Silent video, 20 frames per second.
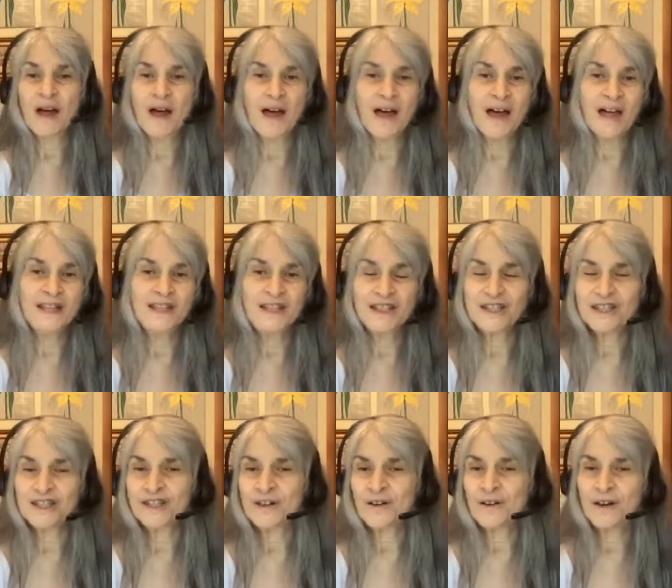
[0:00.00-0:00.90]
I just
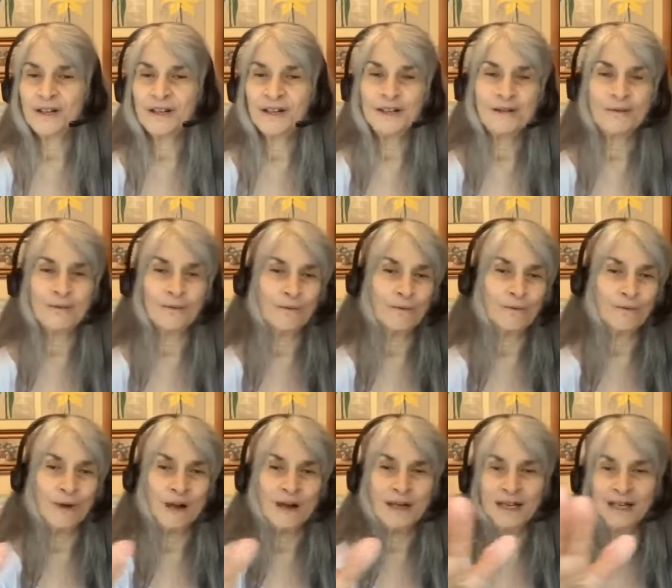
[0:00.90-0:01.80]
started
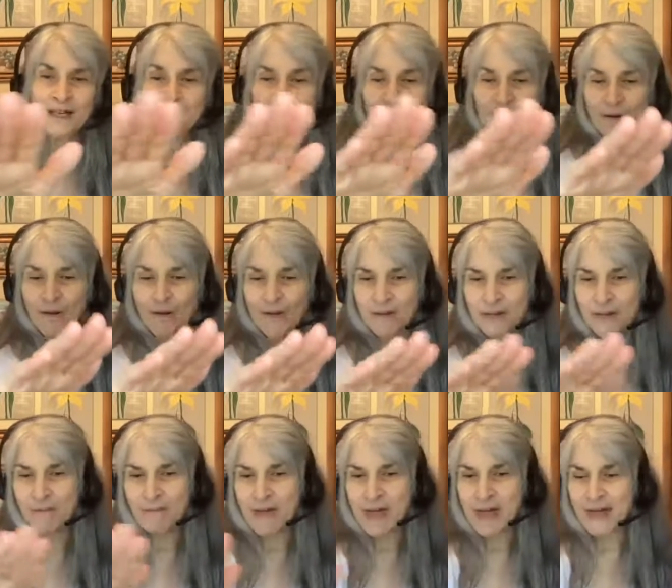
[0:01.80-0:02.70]
running. It's called
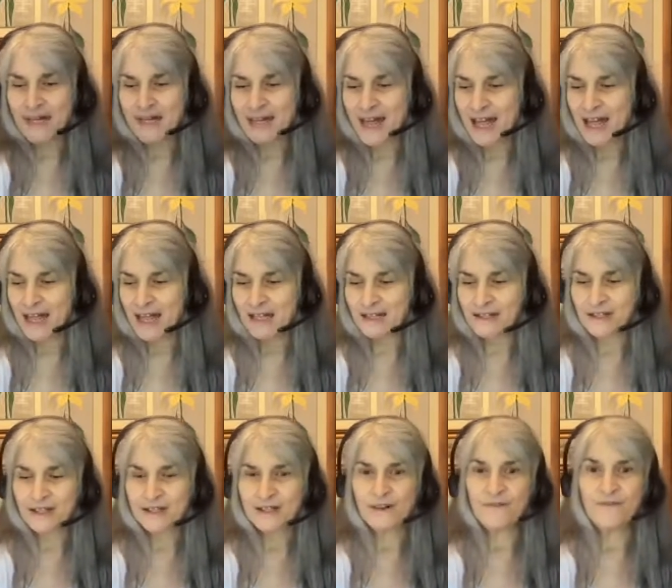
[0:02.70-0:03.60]
Tibetan
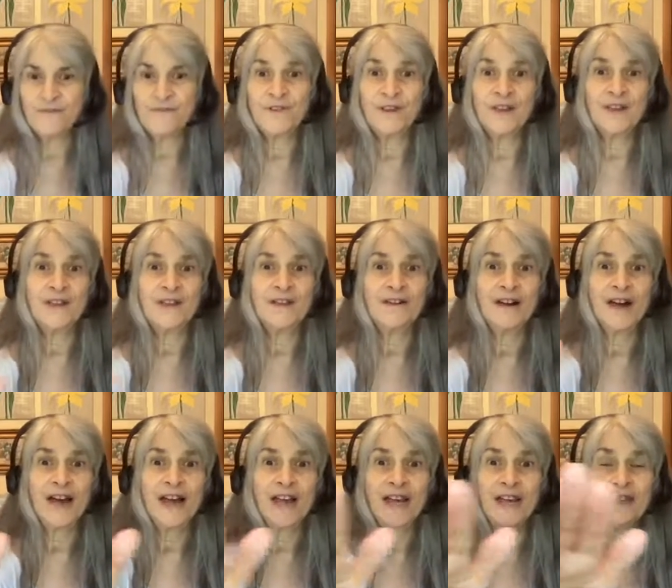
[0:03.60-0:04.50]
eights. They're figure
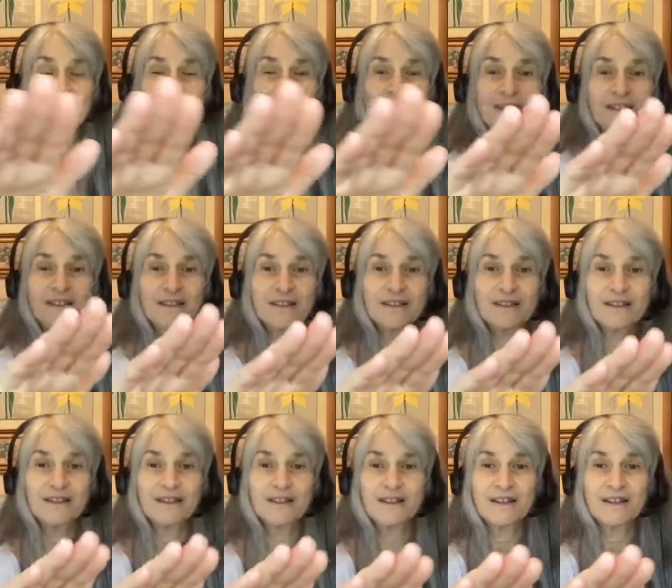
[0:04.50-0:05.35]
eights.